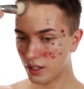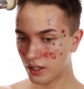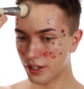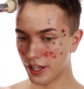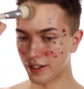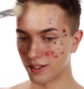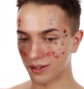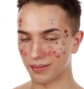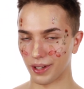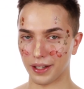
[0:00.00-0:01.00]
than
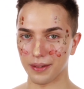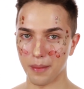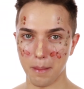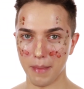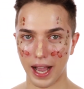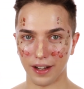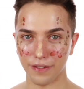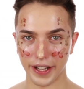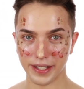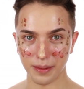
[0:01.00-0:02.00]
like MAC
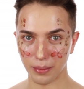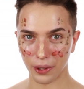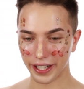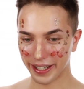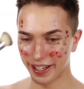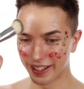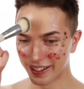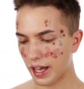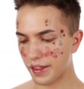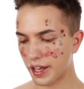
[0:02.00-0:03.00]
face and body.
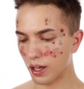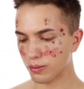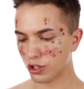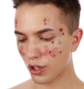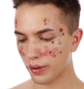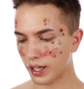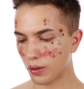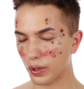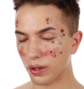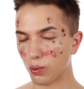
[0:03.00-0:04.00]
And then I'm just going in
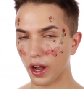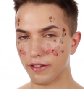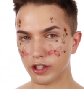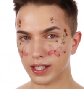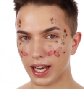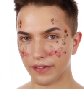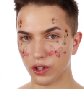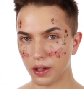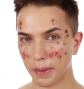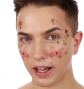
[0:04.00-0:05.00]
with whatever is left
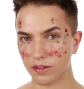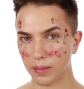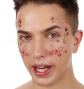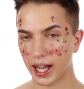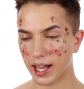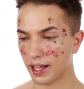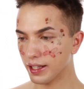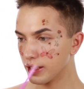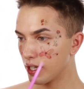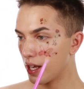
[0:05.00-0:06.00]
on the back of my
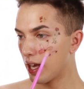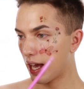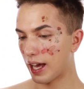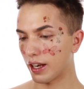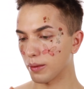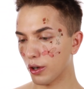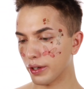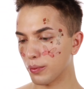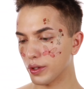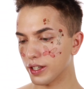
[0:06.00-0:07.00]
hand, and I'm going
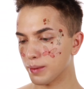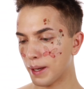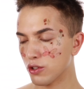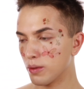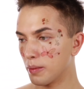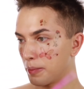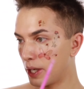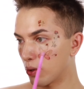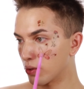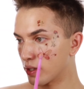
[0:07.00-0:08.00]
in with the Spectrum
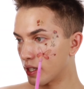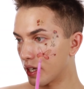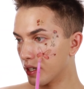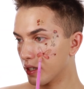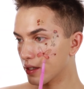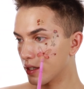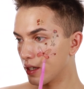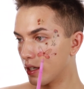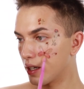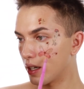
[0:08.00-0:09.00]
B06,
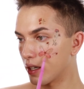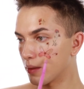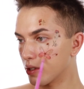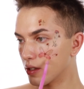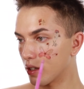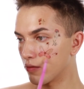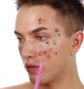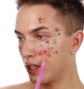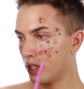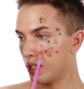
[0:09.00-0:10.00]
and I'm just
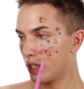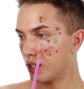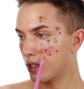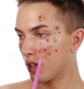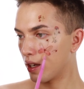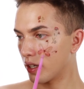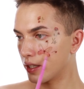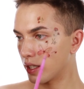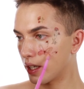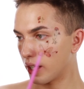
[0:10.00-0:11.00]
really
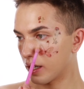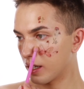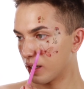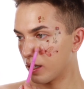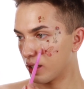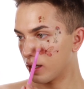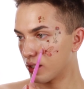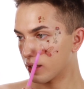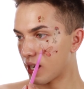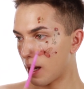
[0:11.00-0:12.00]
lightly
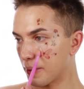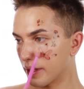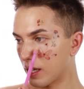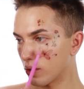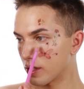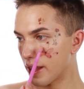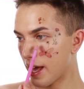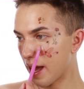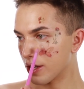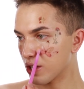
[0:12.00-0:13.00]
tapping that onto
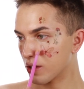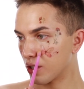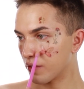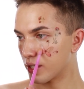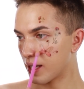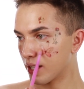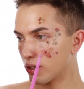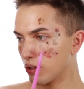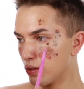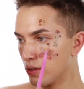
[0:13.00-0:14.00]
the edges of the
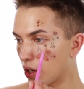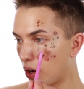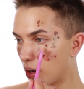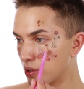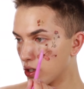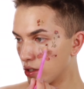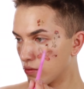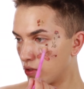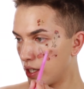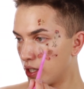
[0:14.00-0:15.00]
tattoos. So I'm just
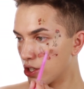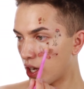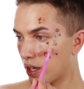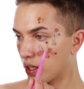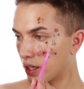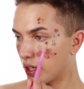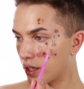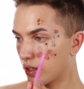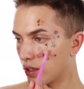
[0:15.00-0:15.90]
really gently